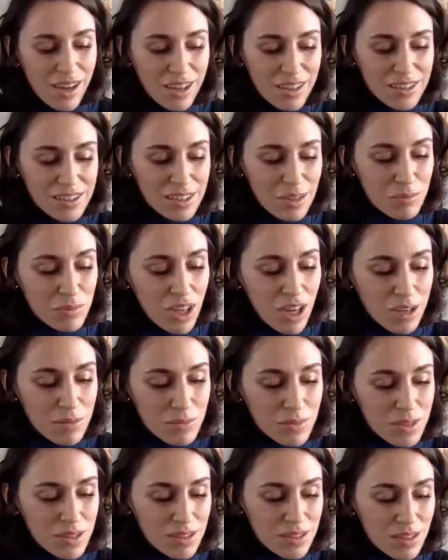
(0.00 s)

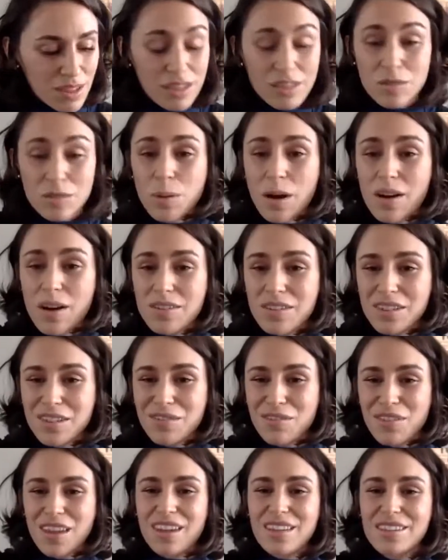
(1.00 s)
Sometimes it is positive
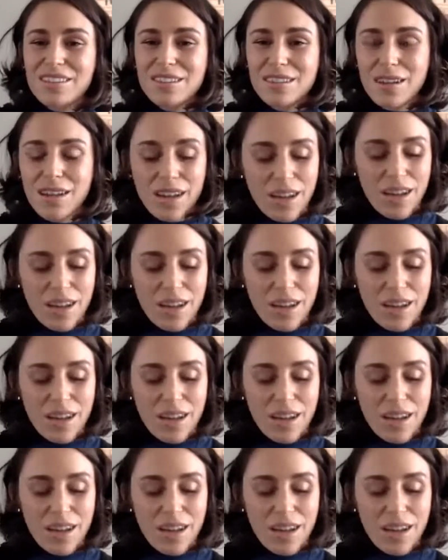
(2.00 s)
things.